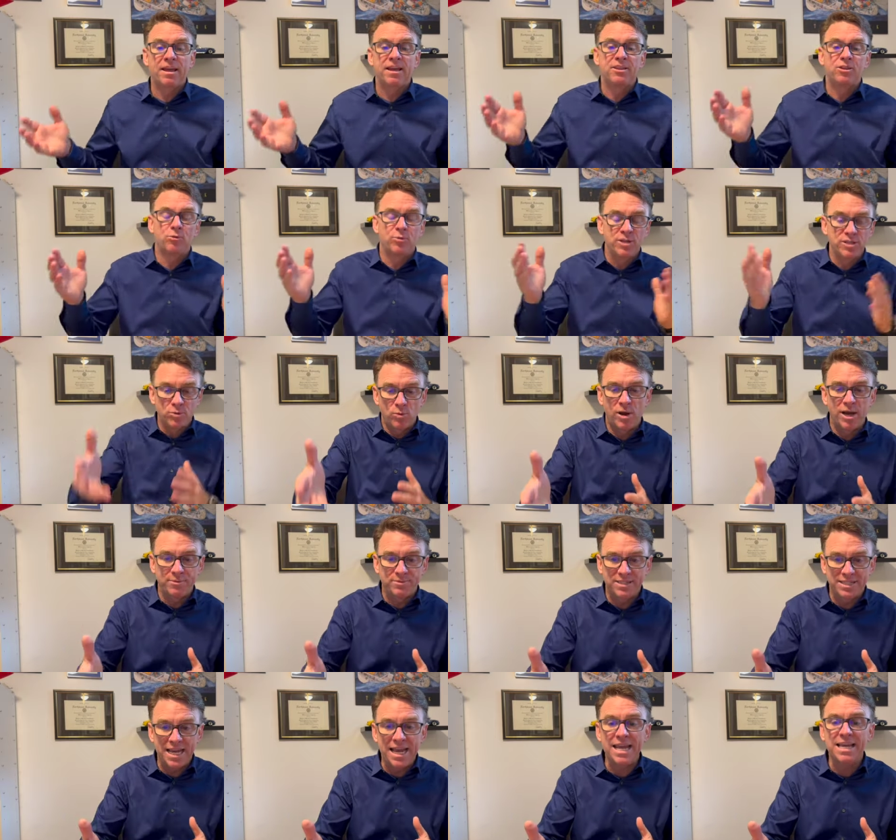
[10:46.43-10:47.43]
The reason why I'm
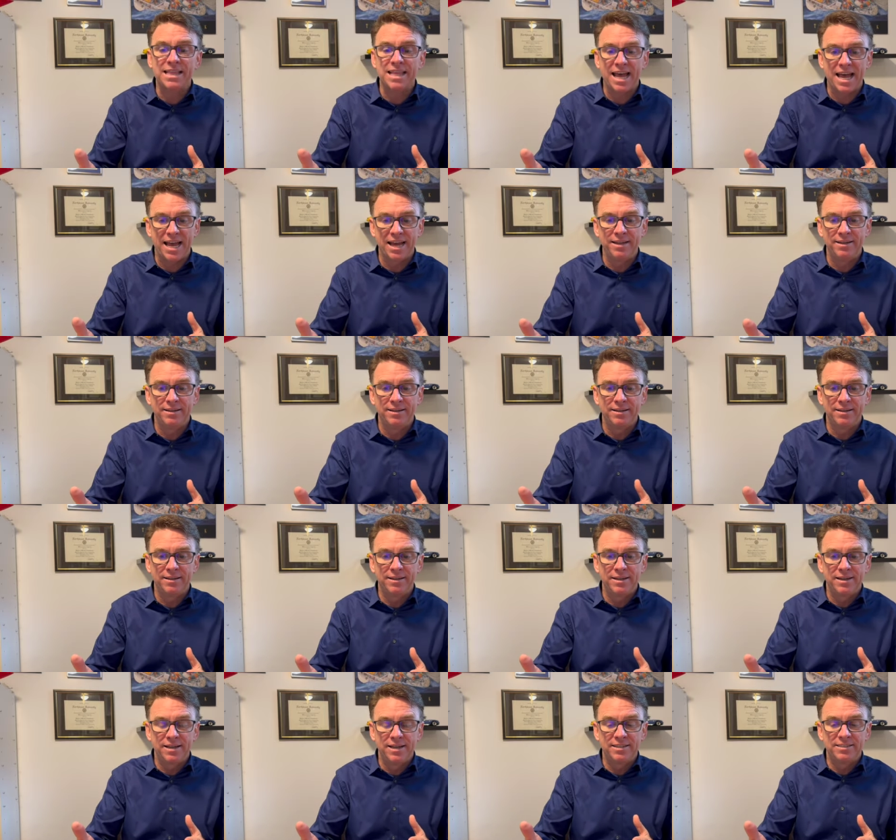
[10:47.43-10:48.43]
saying that
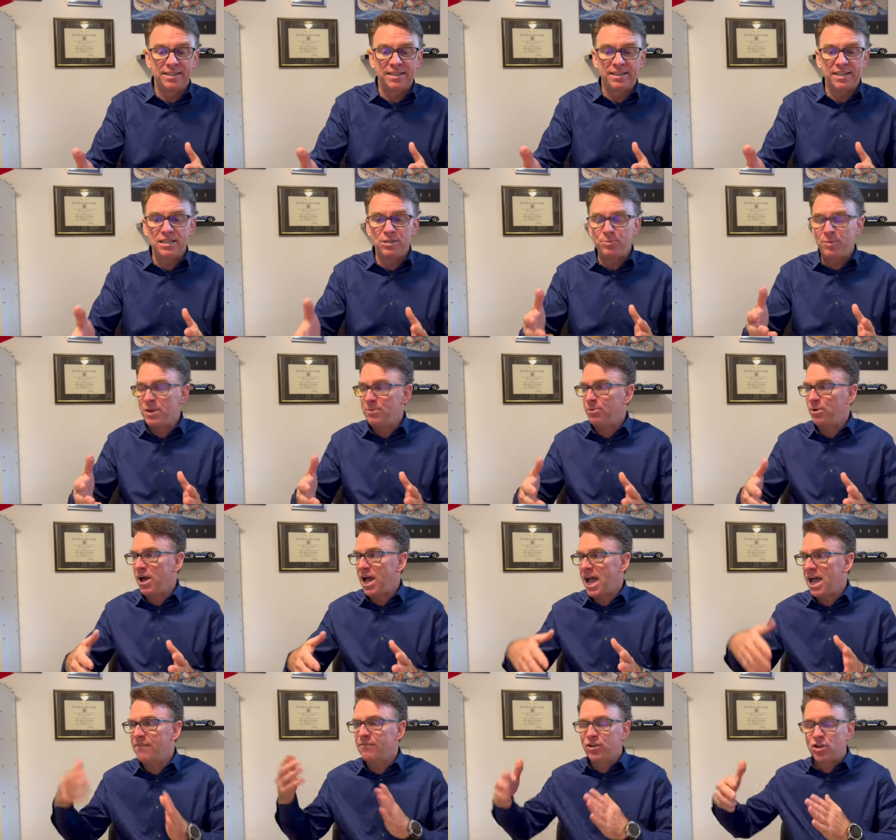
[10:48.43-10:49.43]
is that these people
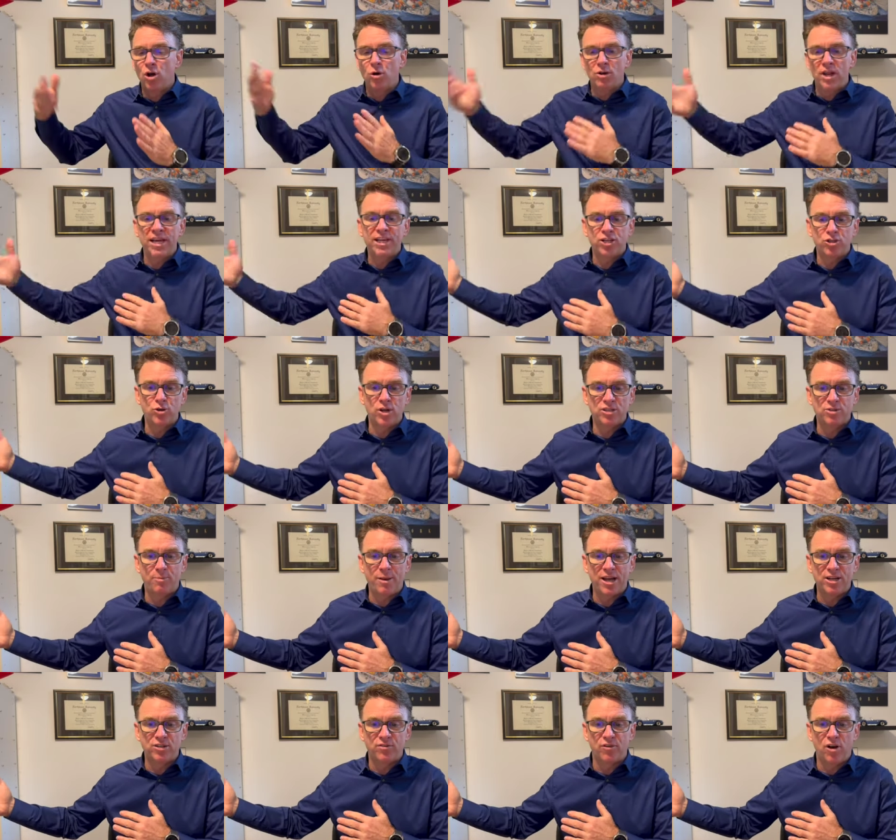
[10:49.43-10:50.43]
have a no, like, and trust
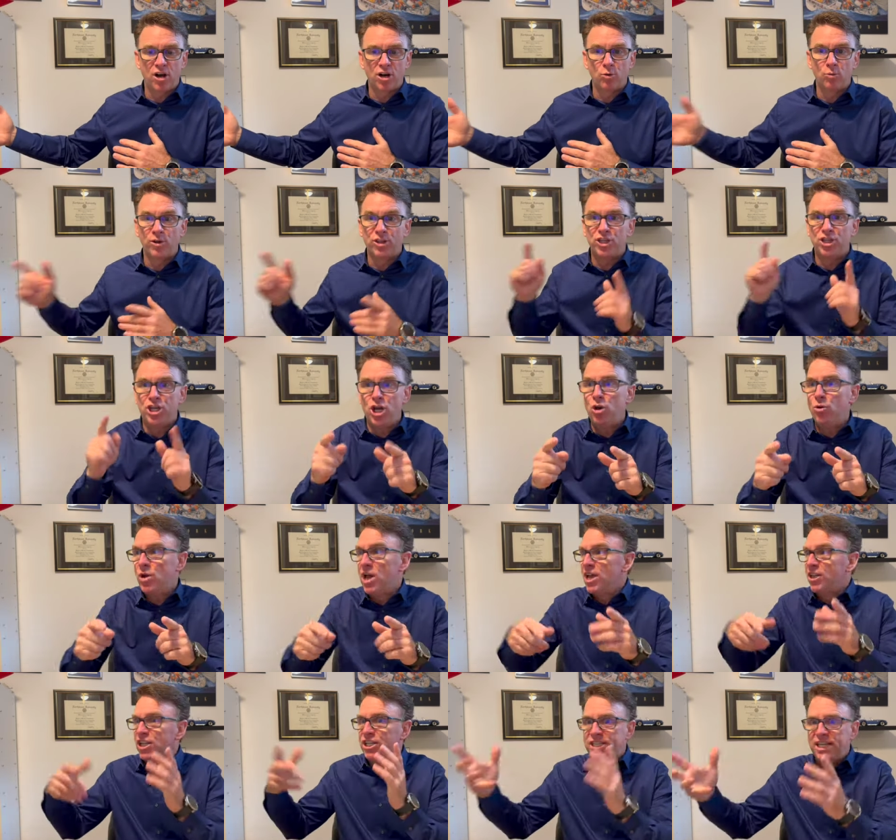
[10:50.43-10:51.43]
badge of honor with you,
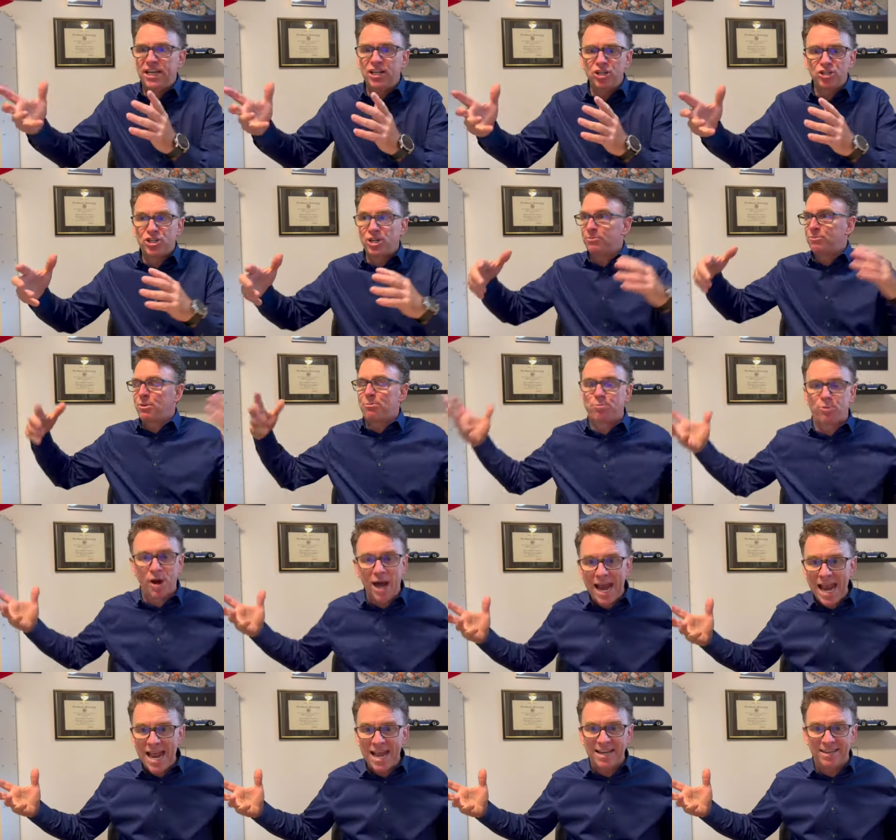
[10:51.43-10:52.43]
the dealership, the
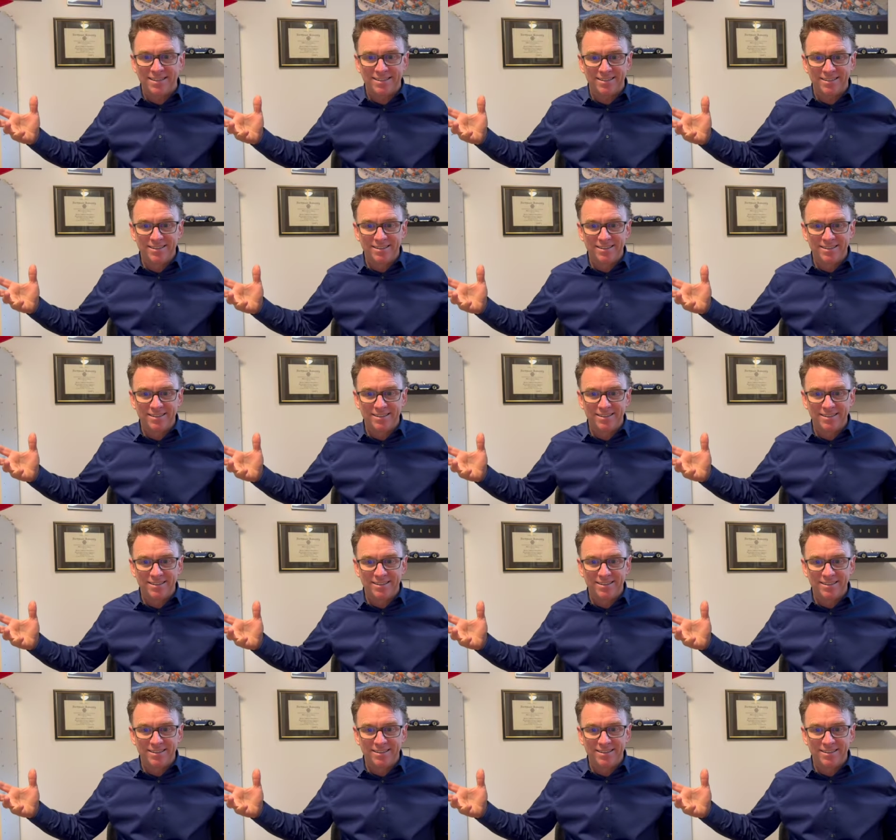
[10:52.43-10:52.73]
brand.